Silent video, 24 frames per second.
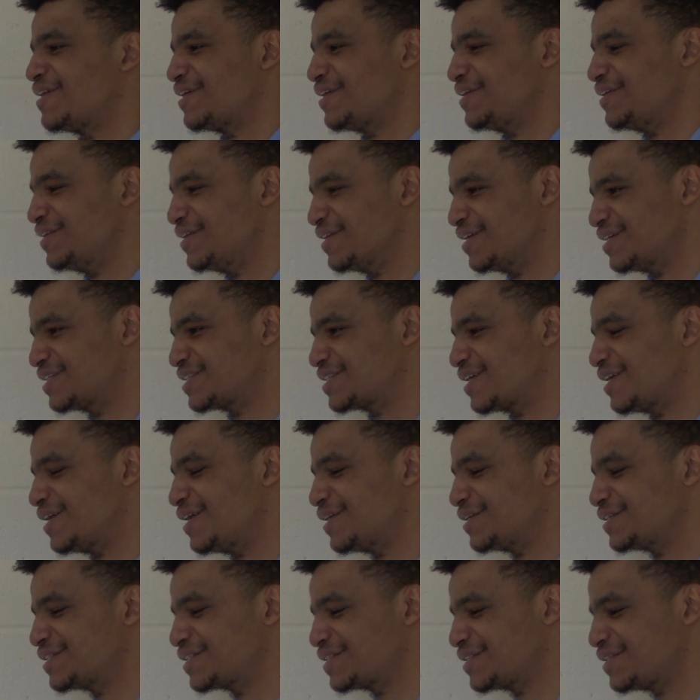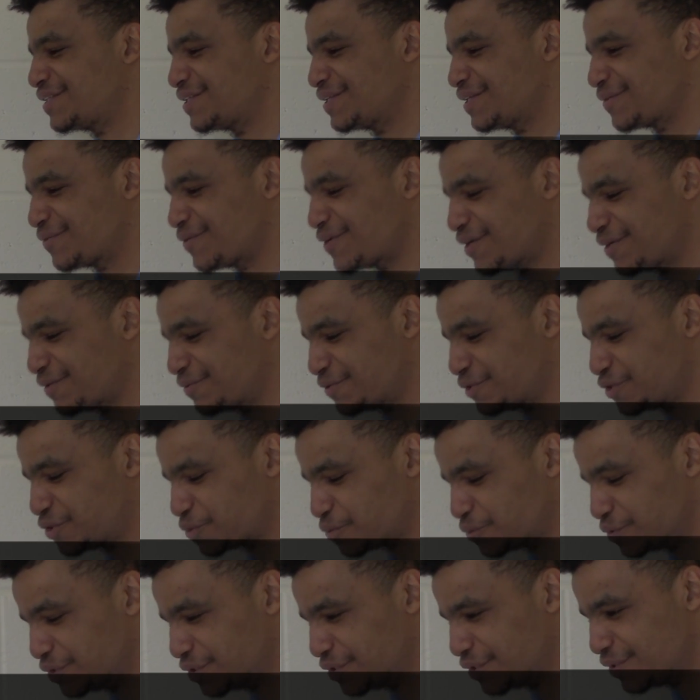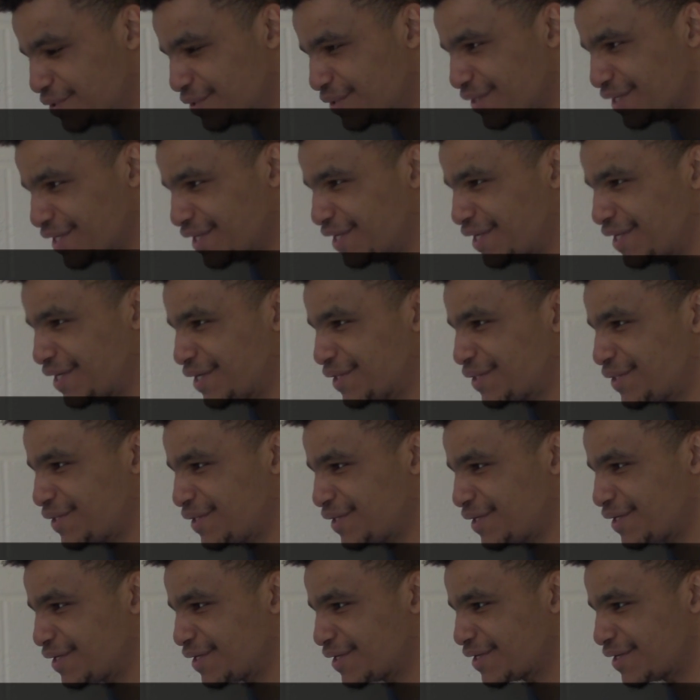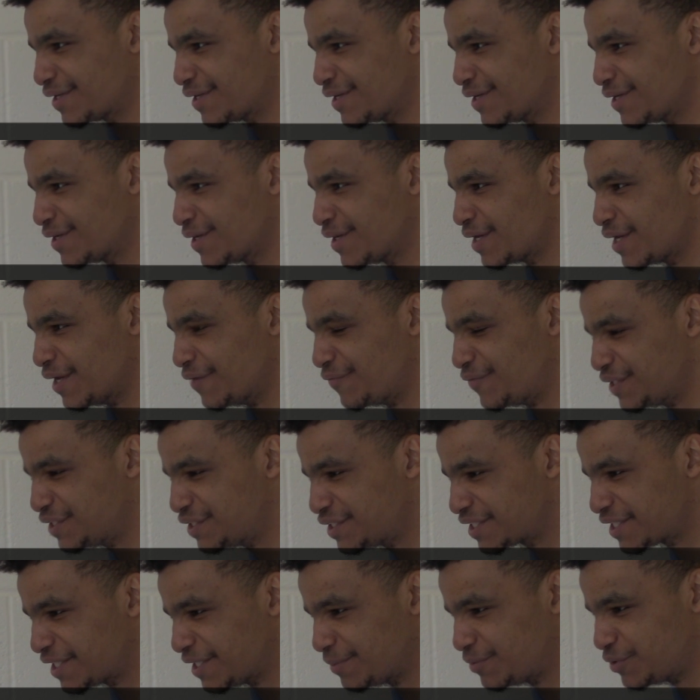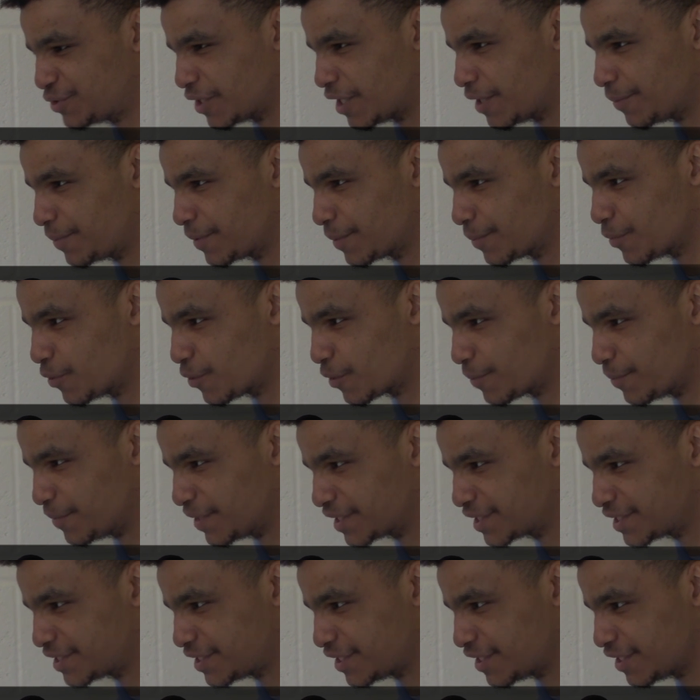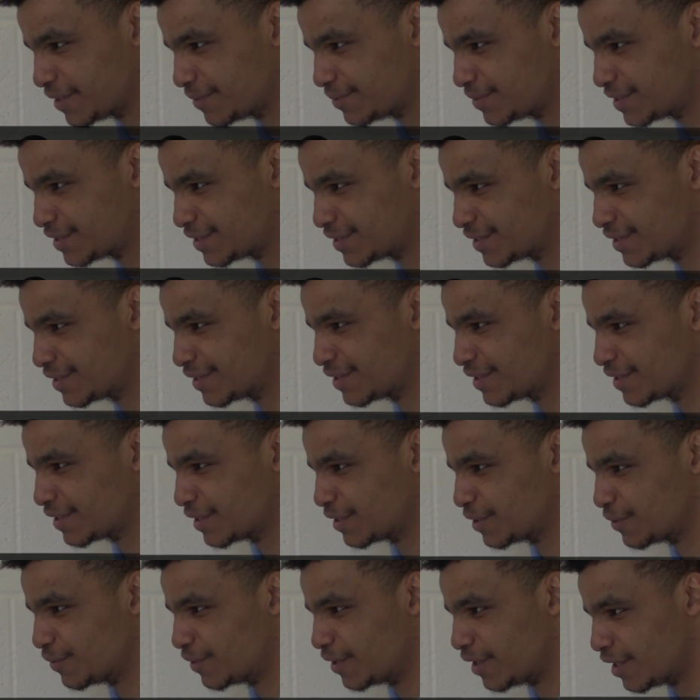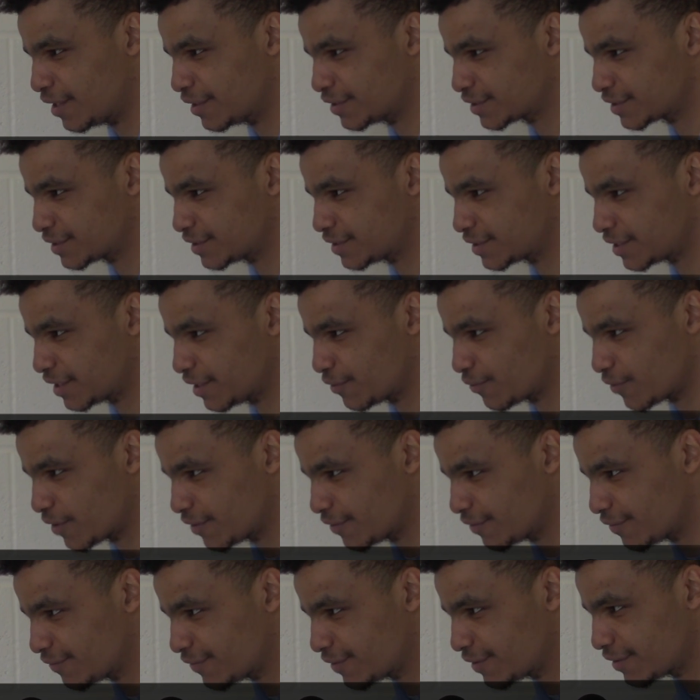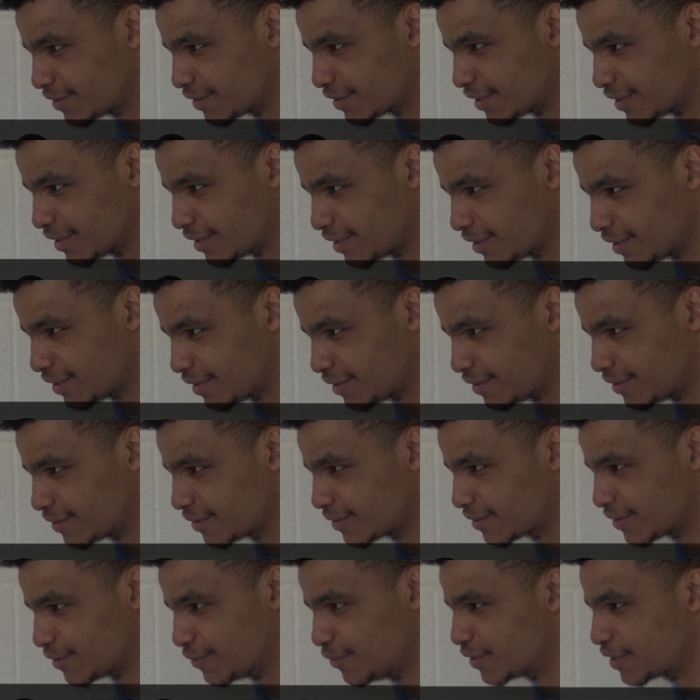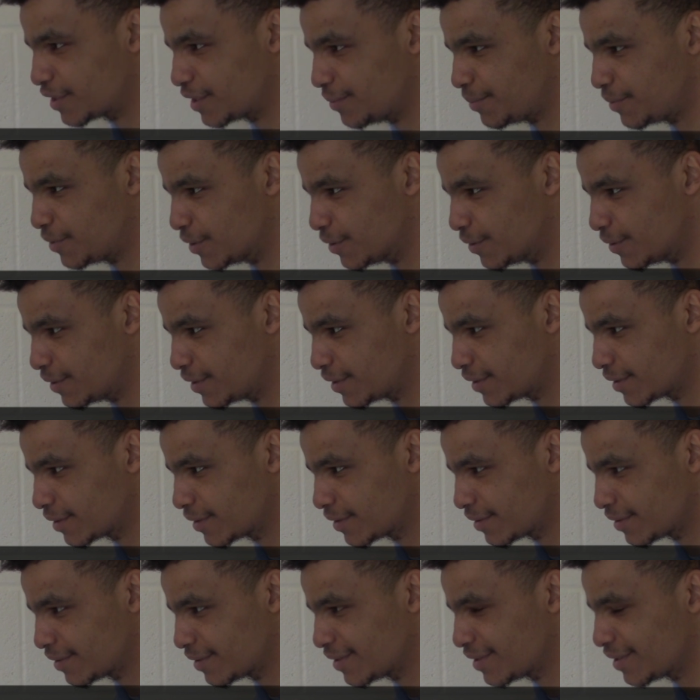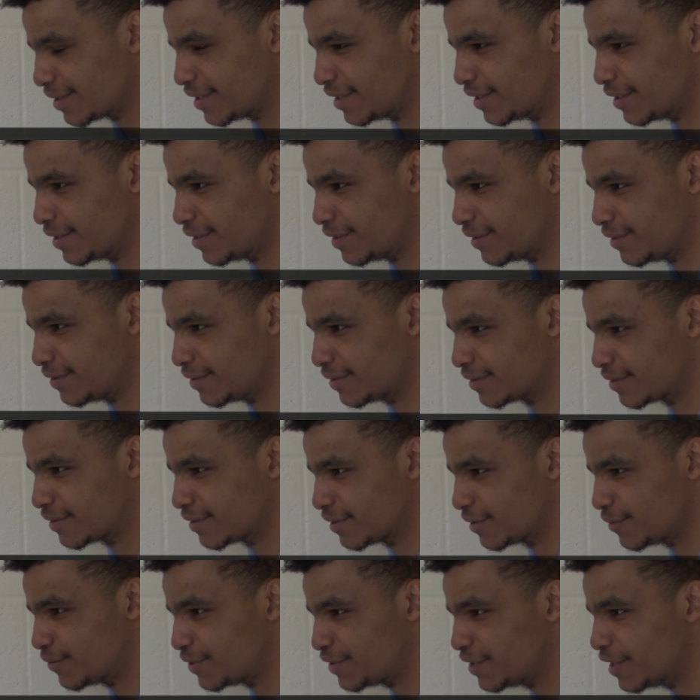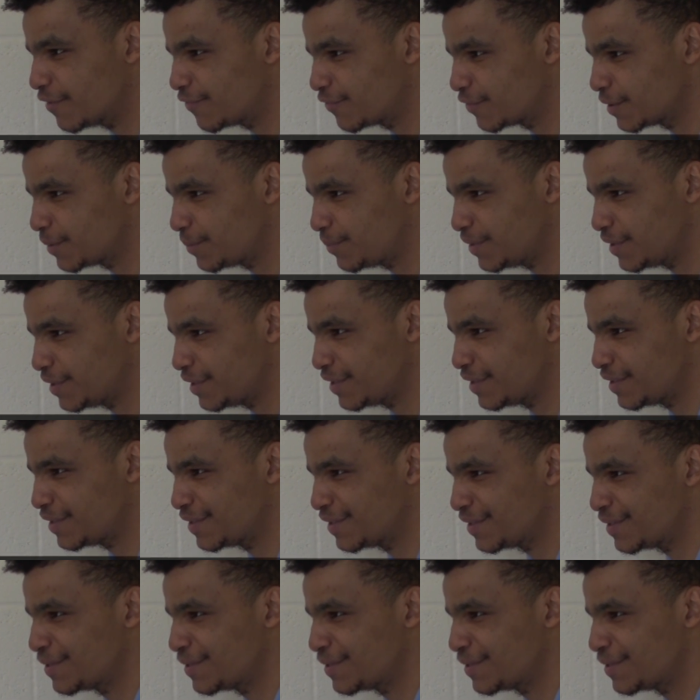Yes, I honestly think Roddy Ricch will, and I think if he just keep dropping more mixtapes, he will honestly stay relevant and he will keep going, and he would definitely be